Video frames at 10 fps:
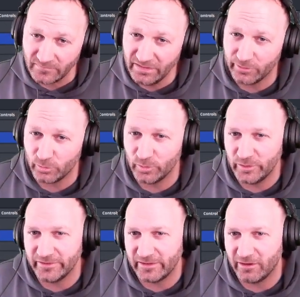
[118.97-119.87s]
the
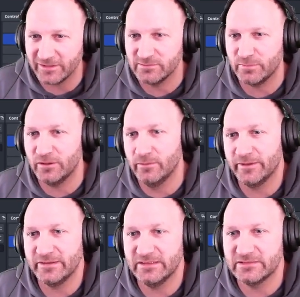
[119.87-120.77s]
really awesome part
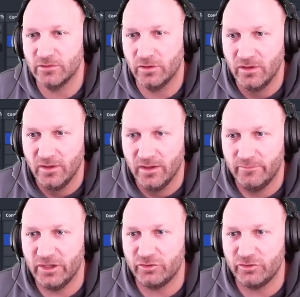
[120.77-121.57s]
about this. So I'm going to